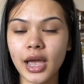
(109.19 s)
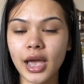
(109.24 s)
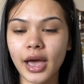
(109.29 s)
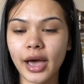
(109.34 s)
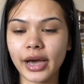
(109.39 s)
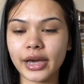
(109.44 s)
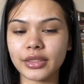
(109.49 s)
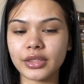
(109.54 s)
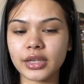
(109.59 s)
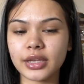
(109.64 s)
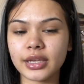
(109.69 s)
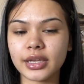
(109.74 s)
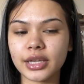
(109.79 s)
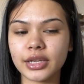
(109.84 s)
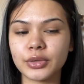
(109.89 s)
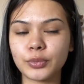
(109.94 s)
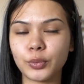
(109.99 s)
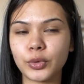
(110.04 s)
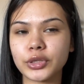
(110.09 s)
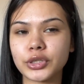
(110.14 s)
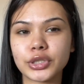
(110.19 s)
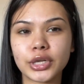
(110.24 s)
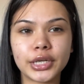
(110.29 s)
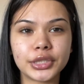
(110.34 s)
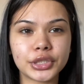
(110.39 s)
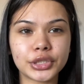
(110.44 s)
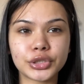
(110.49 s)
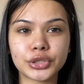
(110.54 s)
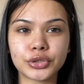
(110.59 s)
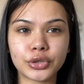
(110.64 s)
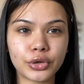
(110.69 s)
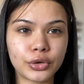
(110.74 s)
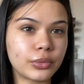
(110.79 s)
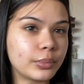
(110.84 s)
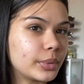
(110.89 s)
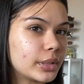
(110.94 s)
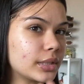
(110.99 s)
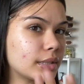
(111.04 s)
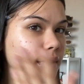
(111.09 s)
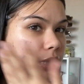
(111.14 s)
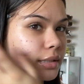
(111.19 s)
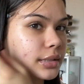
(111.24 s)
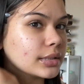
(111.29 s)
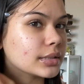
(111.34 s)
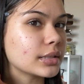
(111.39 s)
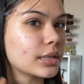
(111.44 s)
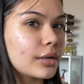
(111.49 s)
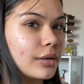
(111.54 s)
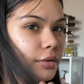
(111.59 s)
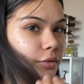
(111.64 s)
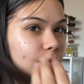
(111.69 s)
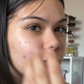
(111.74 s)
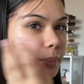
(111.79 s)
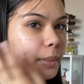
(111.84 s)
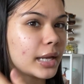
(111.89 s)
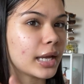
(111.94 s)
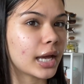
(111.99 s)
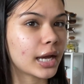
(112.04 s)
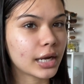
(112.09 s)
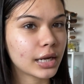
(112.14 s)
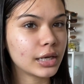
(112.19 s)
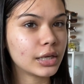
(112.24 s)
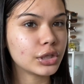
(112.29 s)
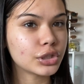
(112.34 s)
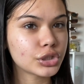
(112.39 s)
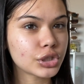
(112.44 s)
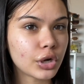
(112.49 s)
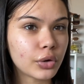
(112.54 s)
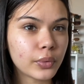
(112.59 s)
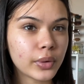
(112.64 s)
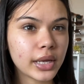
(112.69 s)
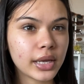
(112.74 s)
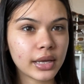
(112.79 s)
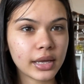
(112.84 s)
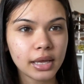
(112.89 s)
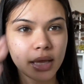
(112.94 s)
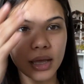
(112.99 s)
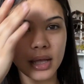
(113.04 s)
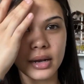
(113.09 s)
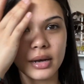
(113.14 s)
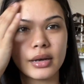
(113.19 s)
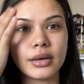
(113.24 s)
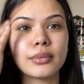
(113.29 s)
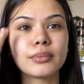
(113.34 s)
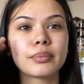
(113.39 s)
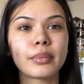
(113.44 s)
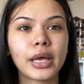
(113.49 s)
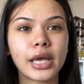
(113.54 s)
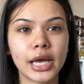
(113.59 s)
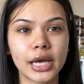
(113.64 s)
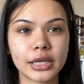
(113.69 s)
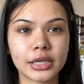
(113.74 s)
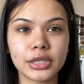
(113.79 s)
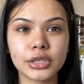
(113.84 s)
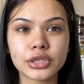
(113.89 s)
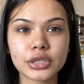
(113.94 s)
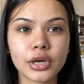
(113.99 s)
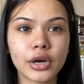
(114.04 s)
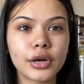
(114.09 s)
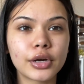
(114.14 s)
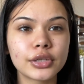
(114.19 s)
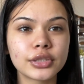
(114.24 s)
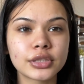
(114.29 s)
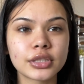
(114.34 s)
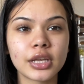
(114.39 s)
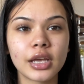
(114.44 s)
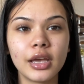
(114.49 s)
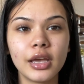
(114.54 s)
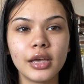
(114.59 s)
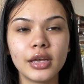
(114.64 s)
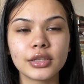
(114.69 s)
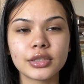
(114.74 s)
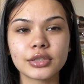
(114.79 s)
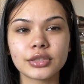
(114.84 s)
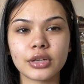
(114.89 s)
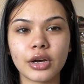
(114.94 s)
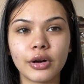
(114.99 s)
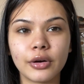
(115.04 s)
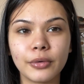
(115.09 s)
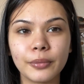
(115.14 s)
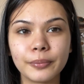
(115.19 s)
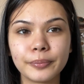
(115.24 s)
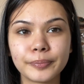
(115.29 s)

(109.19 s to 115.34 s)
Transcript: I think in winter I just struggle because of my acne showing and my acne scars. So